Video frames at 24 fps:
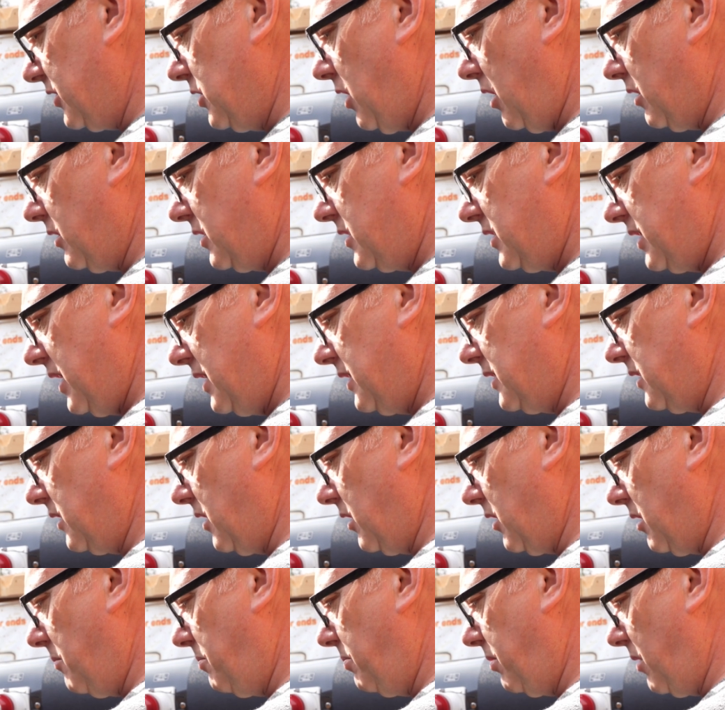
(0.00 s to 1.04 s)
not centered
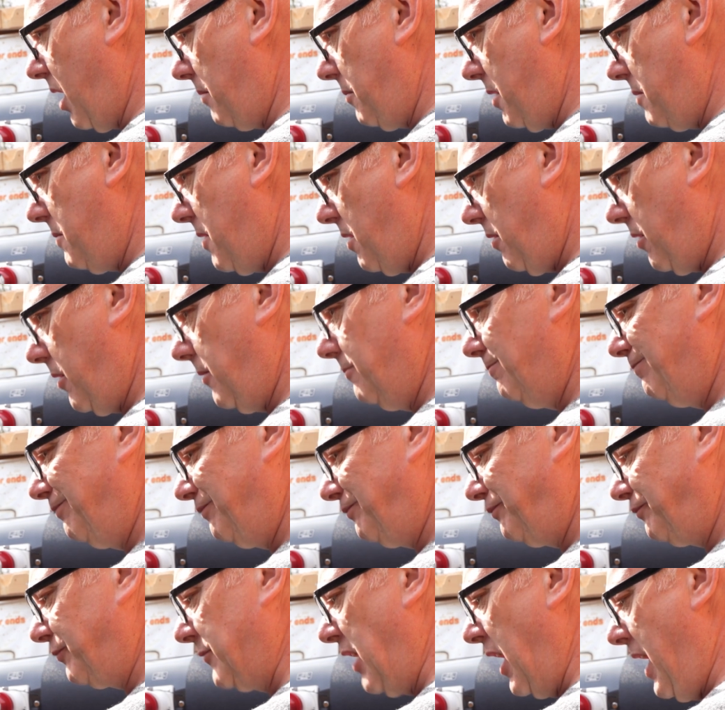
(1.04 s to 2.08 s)
on the primary mirror,
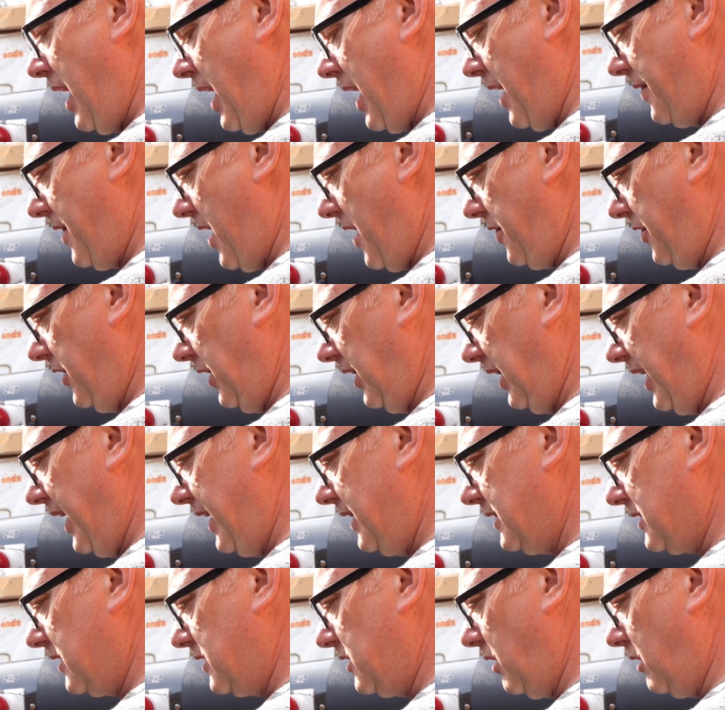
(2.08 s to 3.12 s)
and that the
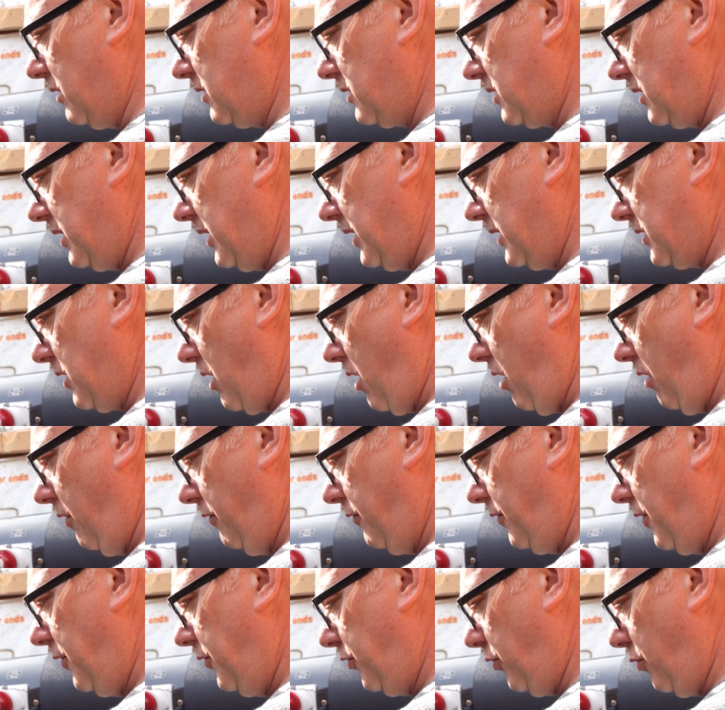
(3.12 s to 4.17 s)
laser dot is
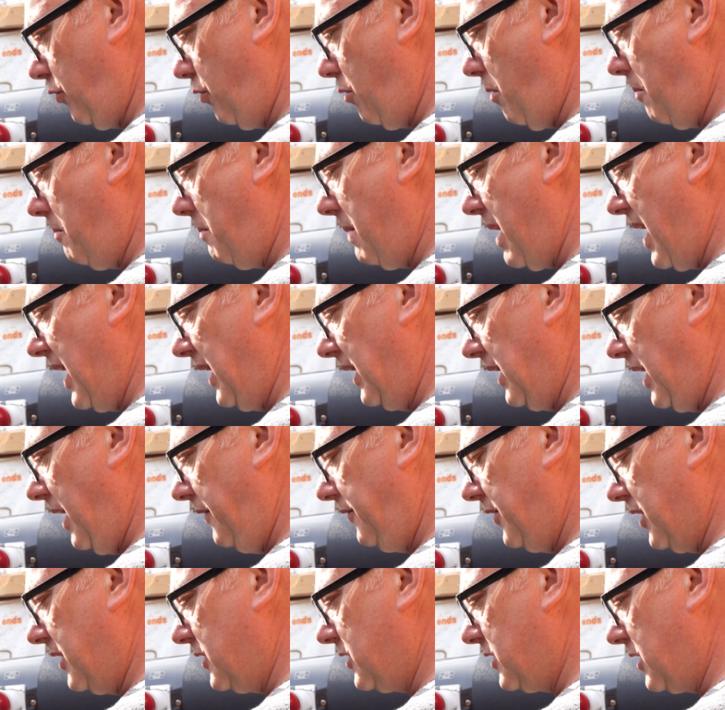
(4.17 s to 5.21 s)
off to my
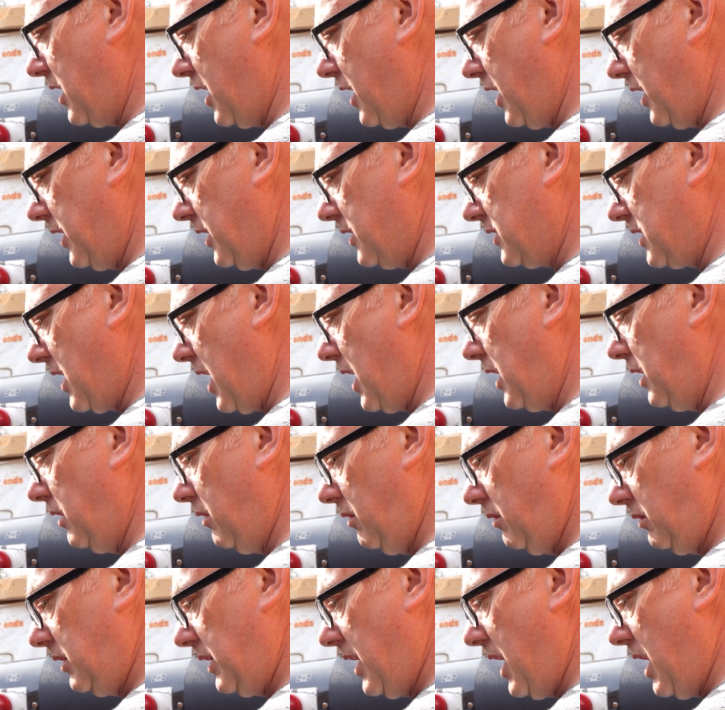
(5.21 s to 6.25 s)
left hand side as I
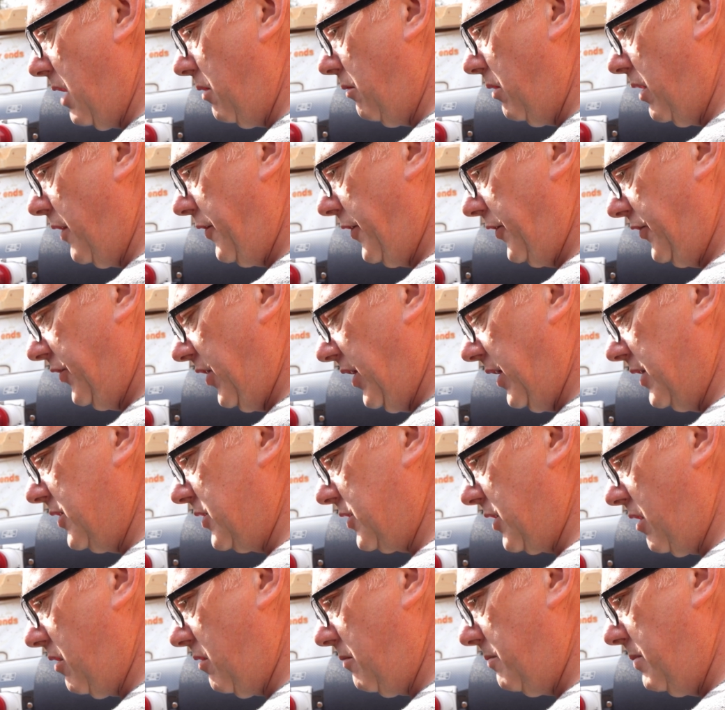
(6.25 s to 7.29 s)
look now at the
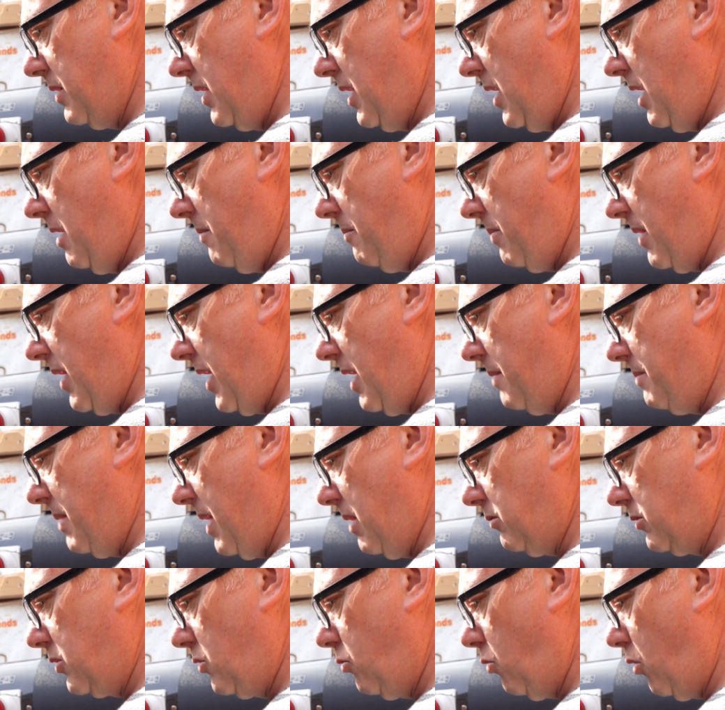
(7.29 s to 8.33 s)
telescope by
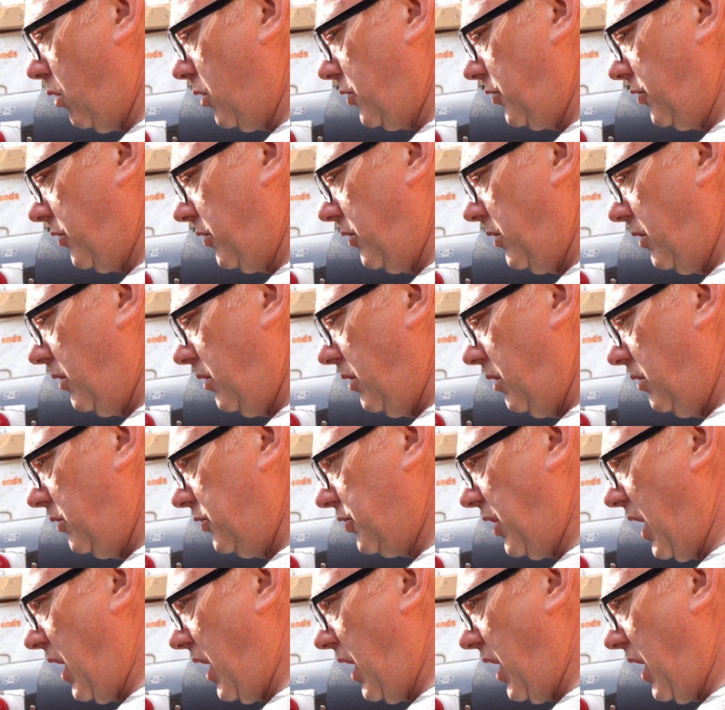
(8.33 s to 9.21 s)
about 1/4 to